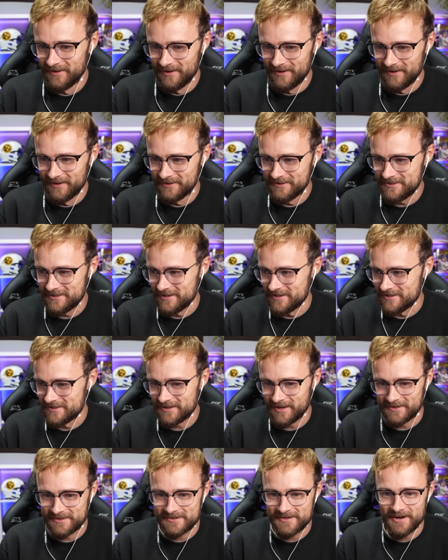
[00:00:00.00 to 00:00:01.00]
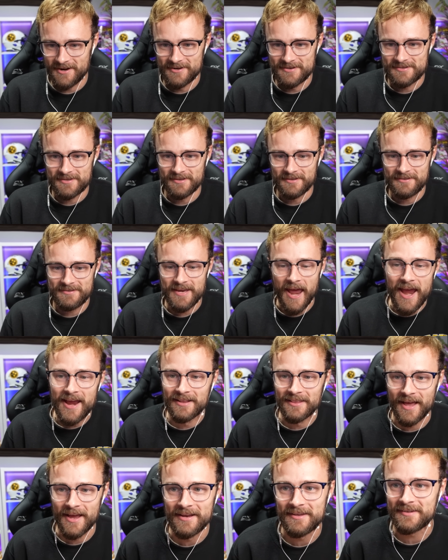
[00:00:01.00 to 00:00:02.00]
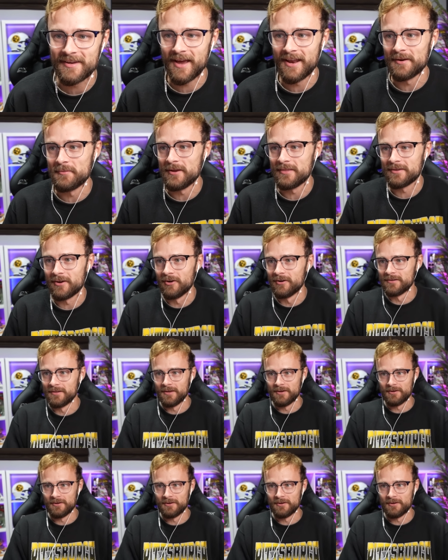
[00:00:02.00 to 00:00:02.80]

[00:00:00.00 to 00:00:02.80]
Oh, geez, that scares the daylights out of me throwing